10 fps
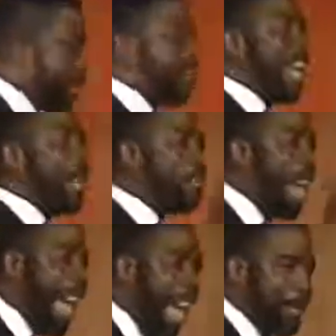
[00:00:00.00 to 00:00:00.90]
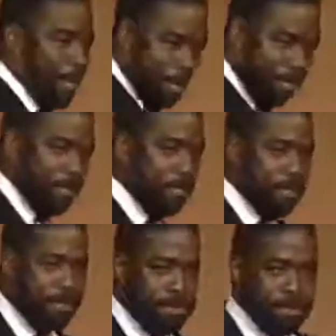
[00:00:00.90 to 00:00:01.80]
Develop the habit
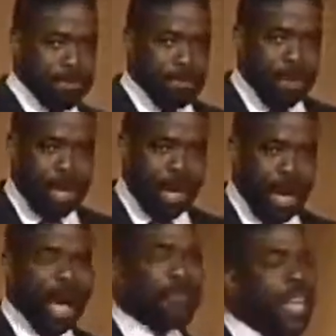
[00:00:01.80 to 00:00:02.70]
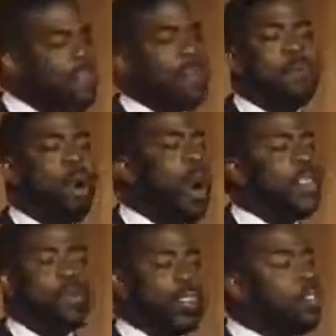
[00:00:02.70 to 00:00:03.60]
of giving more
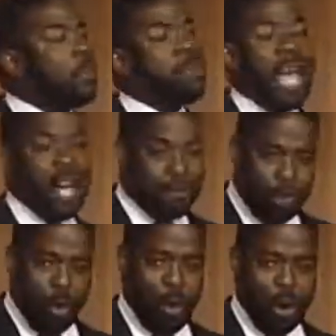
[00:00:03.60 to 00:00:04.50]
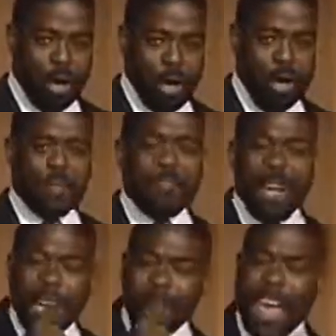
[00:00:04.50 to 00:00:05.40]
than what you're paid for.
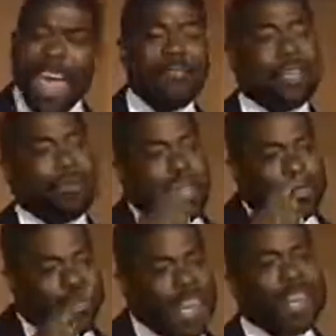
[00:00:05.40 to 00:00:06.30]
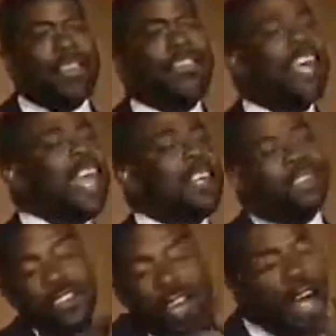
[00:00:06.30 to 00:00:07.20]
Develop the habit of setting standards
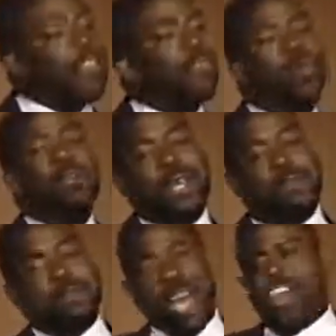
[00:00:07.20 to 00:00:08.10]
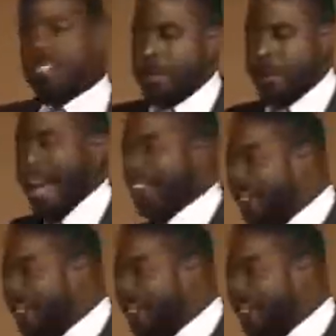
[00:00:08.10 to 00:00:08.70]
that others will be measured by.